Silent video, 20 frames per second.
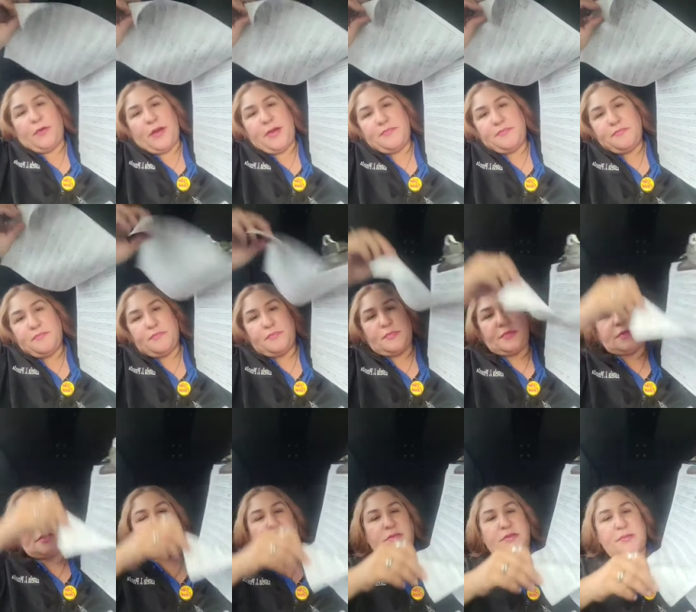front.
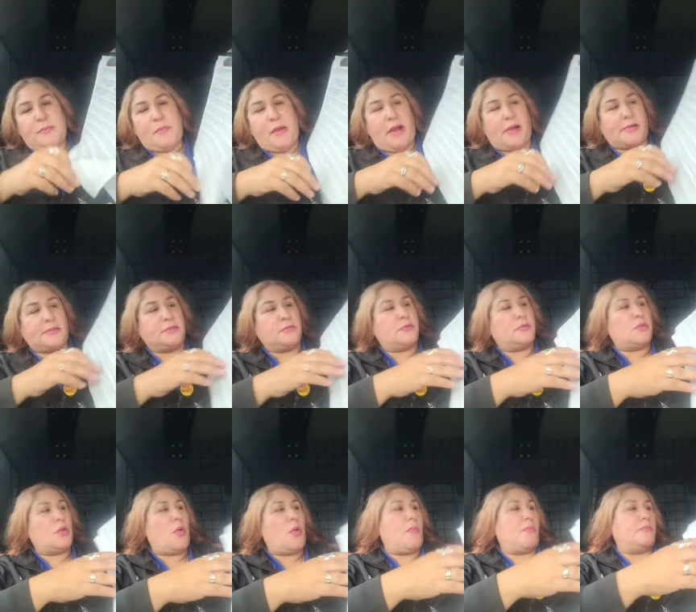This is the back.
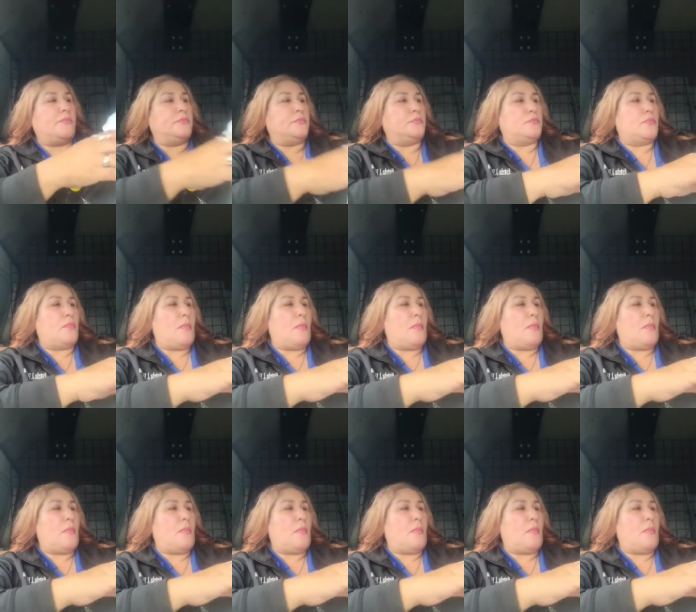So,